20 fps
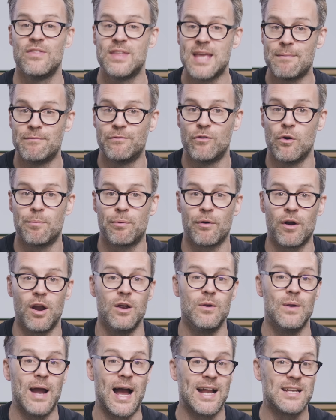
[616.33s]
the M4
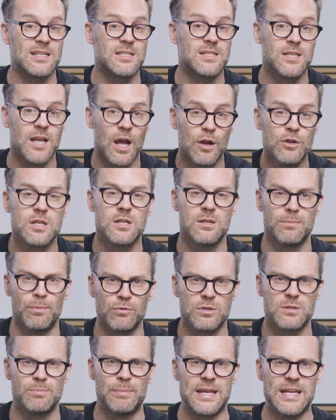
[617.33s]
Pro adds noticeable
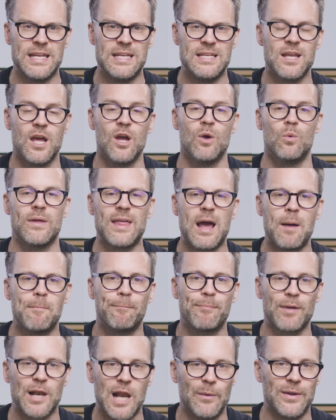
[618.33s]
noticeable speed
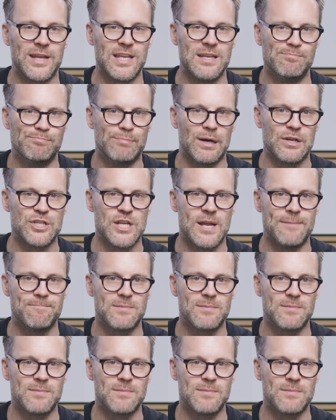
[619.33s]
without blowing your budget.